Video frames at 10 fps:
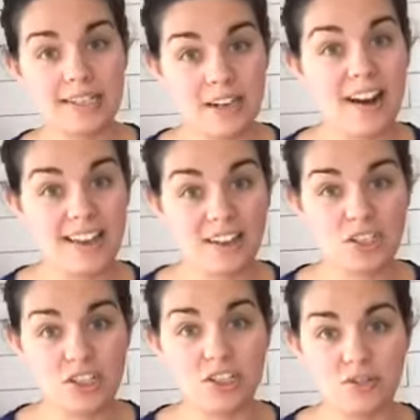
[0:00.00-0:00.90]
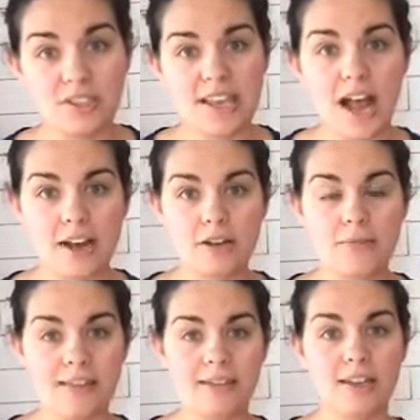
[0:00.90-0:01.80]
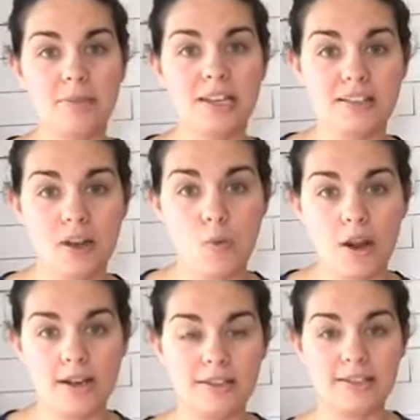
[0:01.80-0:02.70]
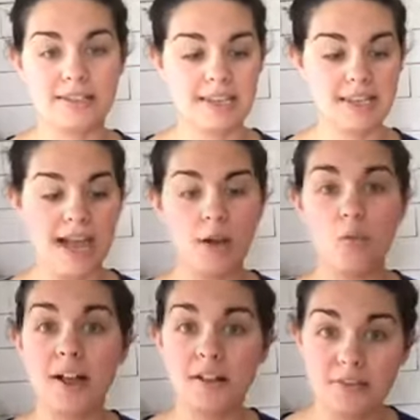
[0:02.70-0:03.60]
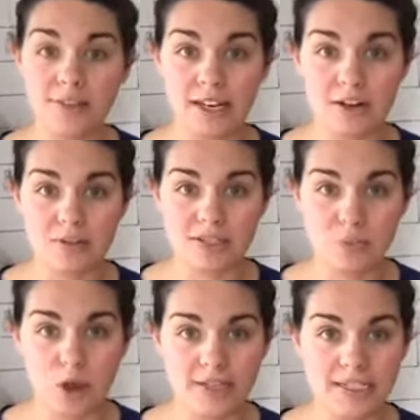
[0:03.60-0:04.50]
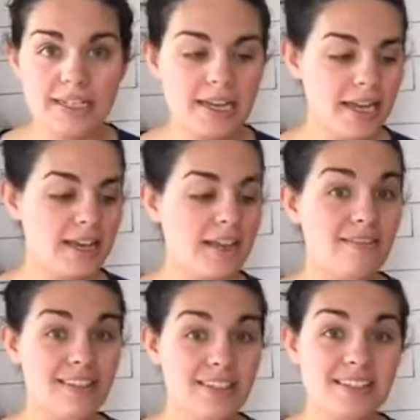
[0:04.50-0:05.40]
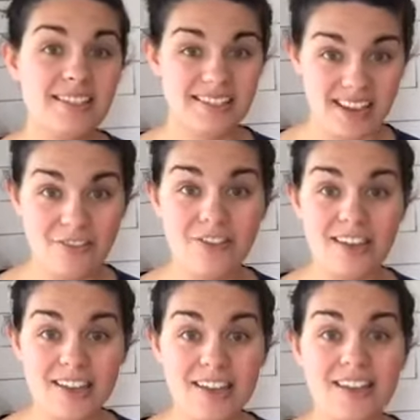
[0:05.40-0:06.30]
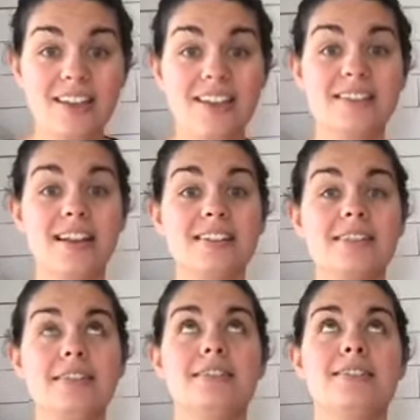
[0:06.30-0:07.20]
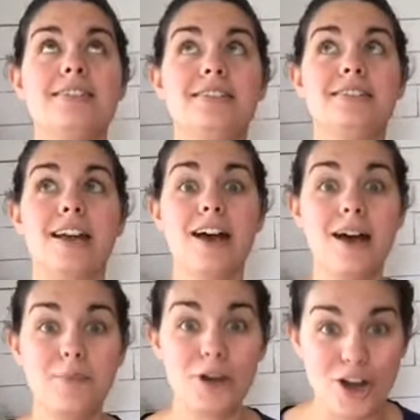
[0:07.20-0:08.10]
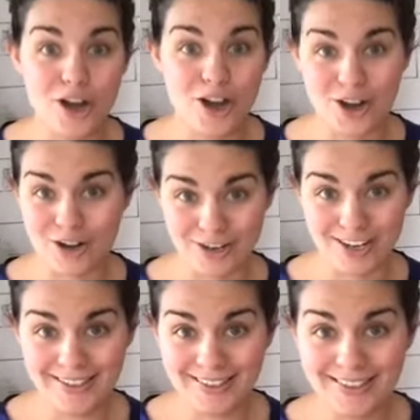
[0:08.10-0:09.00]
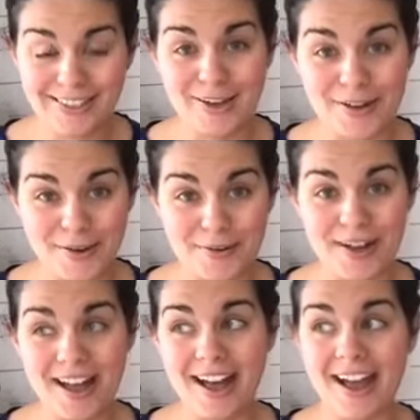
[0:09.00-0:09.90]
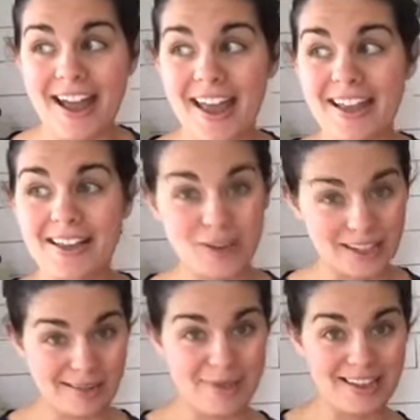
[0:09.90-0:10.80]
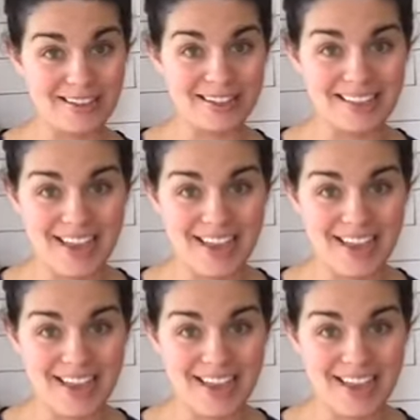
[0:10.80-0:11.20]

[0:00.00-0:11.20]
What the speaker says: here, I actually used the iron method because I wanted to see how well the veneer responded. This stuff is stubborn. So I quickly abandoned the